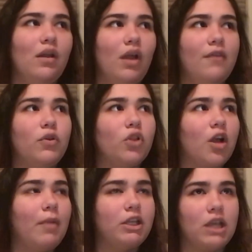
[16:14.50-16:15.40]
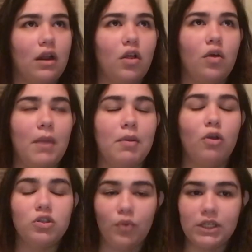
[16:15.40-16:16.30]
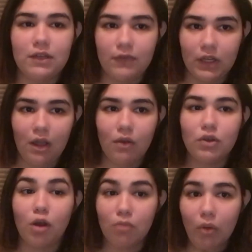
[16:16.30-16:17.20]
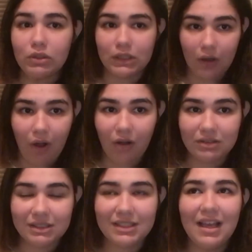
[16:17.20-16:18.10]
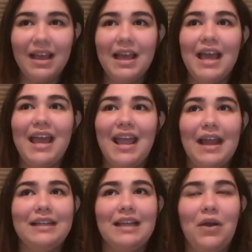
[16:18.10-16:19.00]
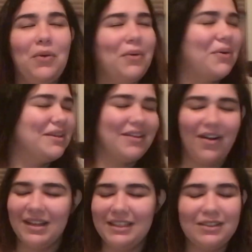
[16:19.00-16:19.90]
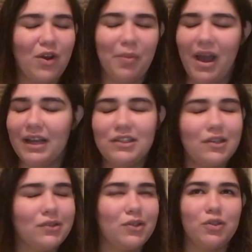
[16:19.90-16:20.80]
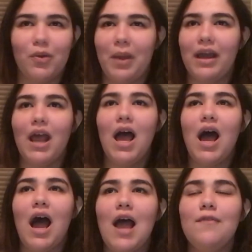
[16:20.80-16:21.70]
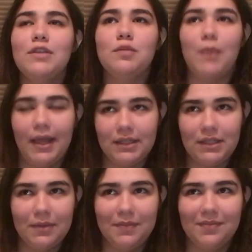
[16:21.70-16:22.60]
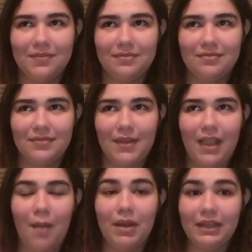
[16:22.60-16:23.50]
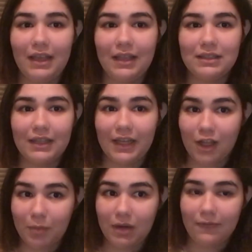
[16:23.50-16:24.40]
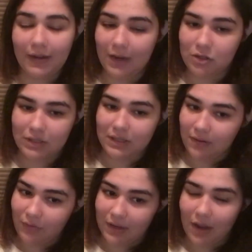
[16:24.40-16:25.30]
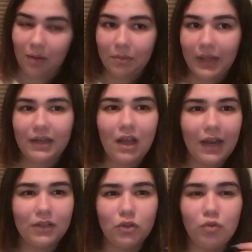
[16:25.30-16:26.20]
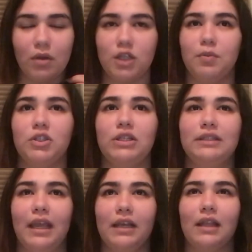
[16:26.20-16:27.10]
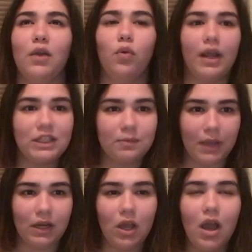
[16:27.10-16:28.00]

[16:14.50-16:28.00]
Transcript: if you look on my channel, my most recent videos are mostly hauls, and oh, y'all, it's so bad. It's so bad. I'm gonna get into like a little bit of financial stuff right now, but like not like too much, but just saying like what I spent